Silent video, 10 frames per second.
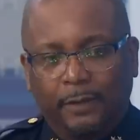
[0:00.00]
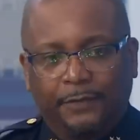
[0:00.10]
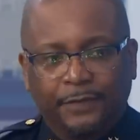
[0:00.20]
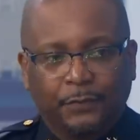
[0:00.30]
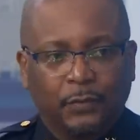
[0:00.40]
of
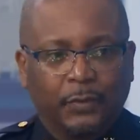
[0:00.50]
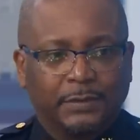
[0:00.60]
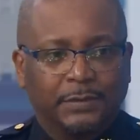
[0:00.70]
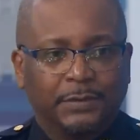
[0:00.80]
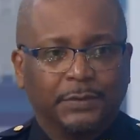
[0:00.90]
the things we're going
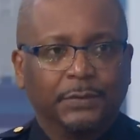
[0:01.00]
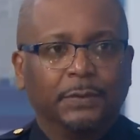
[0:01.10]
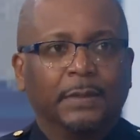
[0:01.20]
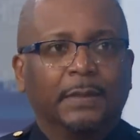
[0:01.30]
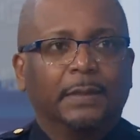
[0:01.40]
to
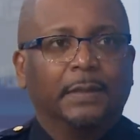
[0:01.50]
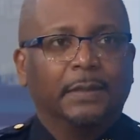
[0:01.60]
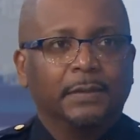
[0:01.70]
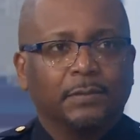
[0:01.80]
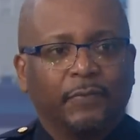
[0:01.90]
do
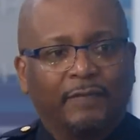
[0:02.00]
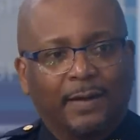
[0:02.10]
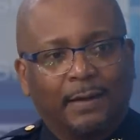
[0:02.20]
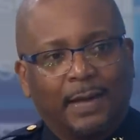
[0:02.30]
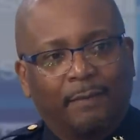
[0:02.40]
is we've
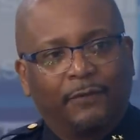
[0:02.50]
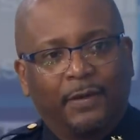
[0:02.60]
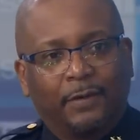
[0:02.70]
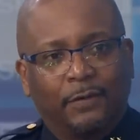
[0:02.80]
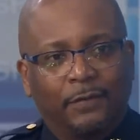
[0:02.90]
got a lot of
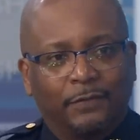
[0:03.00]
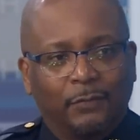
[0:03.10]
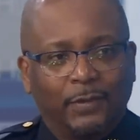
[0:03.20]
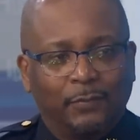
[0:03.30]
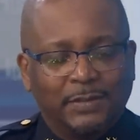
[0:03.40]
vehicles,
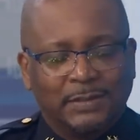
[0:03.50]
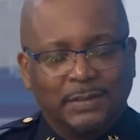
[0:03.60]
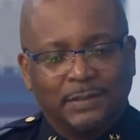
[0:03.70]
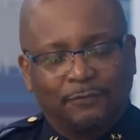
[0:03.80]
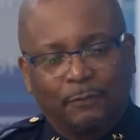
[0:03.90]
and we, we see
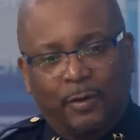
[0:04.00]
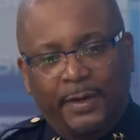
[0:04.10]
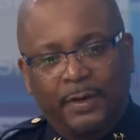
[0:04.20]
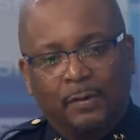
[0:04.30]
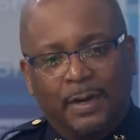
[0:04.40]
this from our
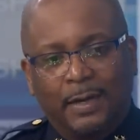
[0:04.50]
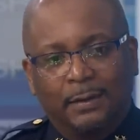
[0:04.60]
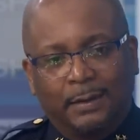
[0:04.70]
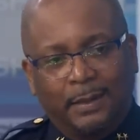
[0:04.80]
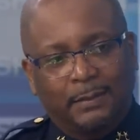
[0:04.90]
eagle eye
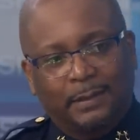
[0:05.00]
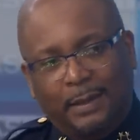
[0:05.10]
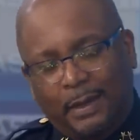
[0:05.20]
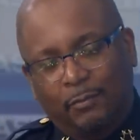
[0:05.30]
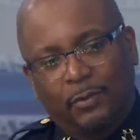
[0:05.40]
looking at the
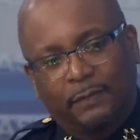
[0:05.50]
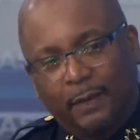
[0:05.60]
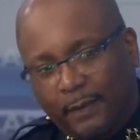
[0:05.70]
cameras.